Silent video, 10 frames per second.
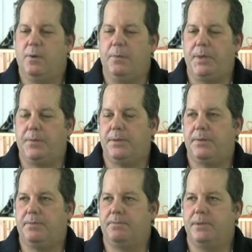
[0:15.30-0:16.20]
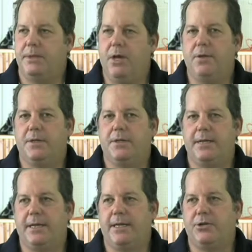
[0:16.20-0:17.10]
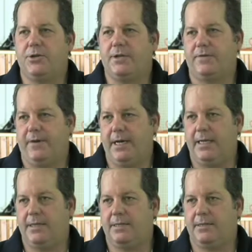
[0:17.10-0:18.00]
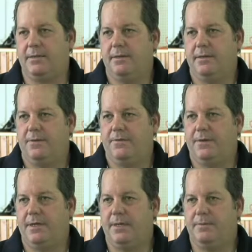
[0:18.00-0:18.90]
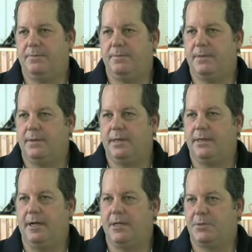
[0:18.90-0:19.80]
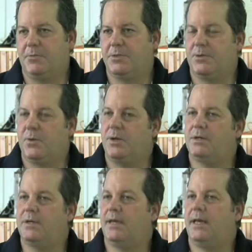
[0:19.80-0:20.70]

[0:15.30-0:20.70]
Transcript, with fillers: I want people to know that they're getting good advice from a knowledgeable source